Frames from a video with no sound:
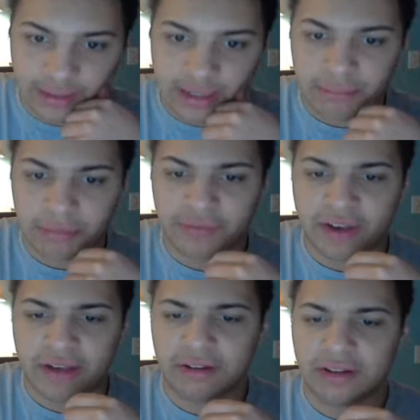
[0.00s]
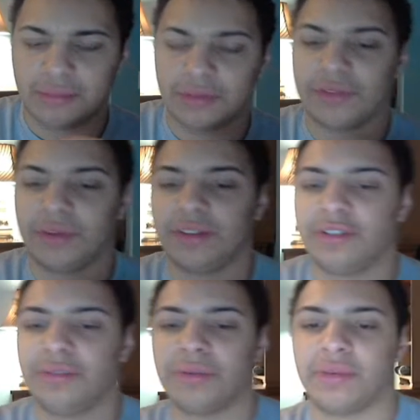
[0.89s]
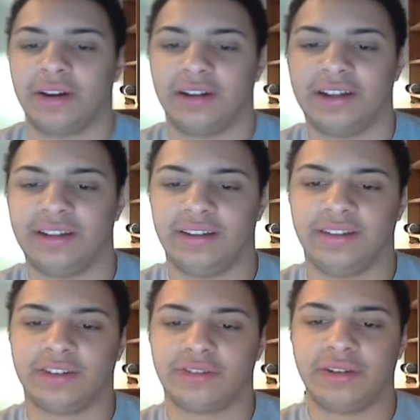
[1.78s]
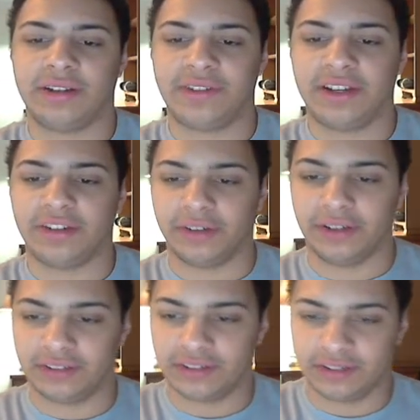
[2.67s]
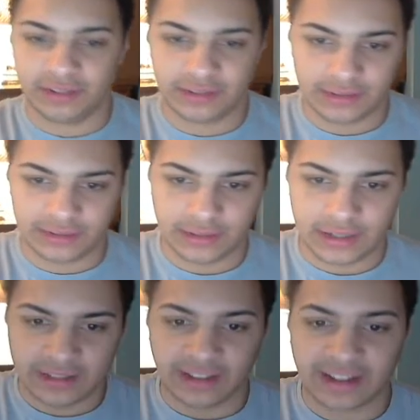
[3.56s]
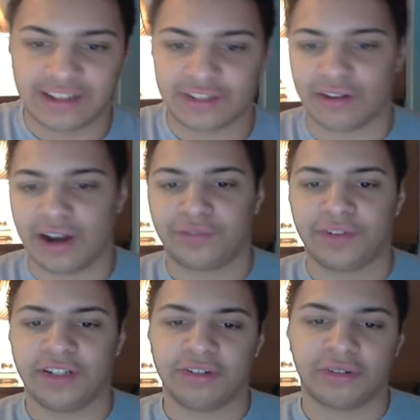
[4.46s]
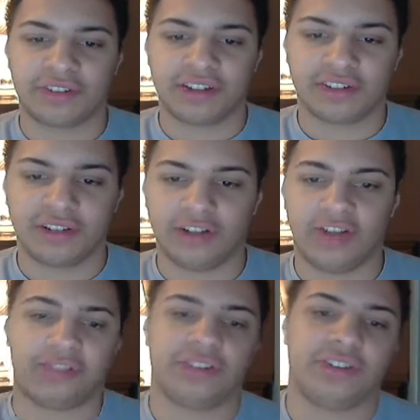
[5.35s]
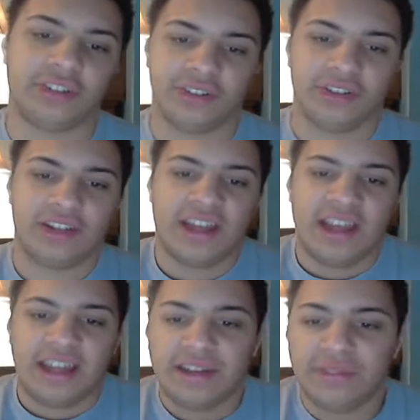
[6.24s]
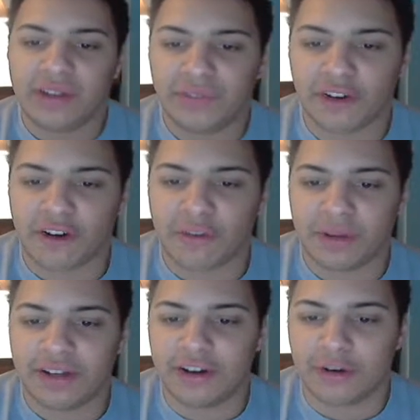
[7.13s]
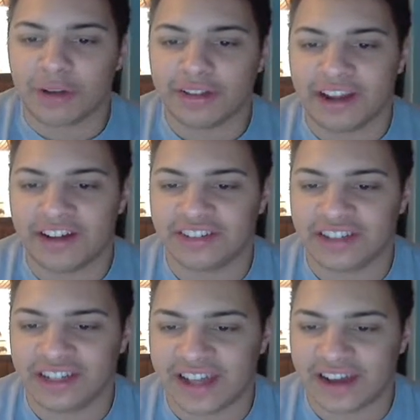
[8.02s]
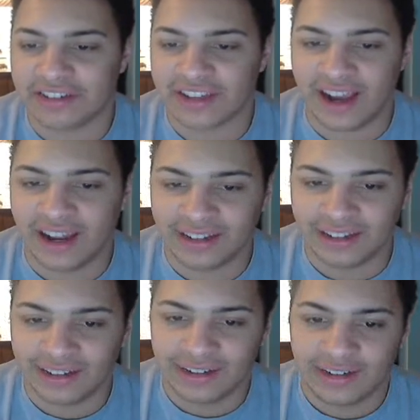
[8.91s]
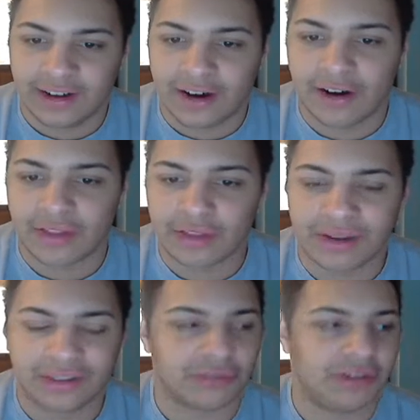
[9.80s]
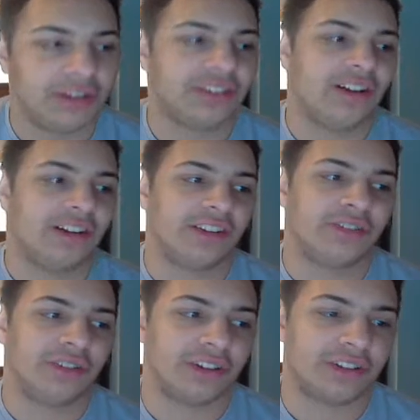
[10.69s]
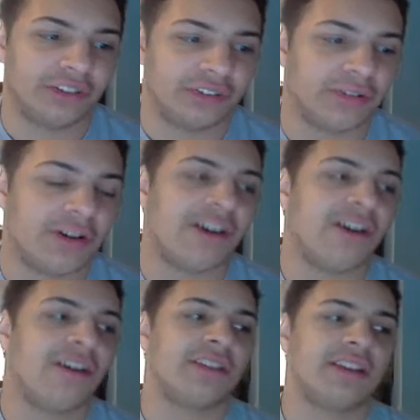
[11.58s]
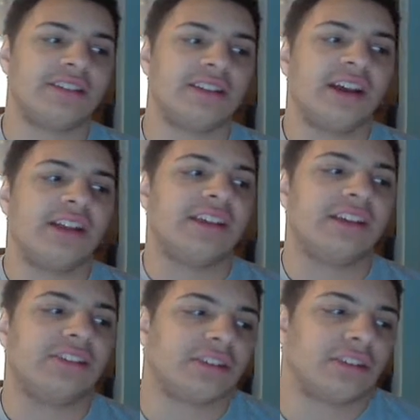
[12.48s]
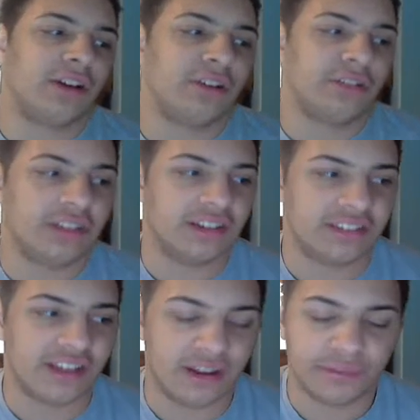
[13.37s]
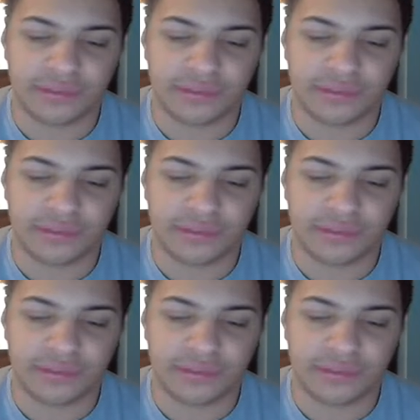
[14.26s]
About 5 kilometers from the supermarket is a street of eateries. The lights are off and the door says closed. Even if you're open, no one dares to eat outside. All the restaurants along the street are closed. So all these things are closed and stuff,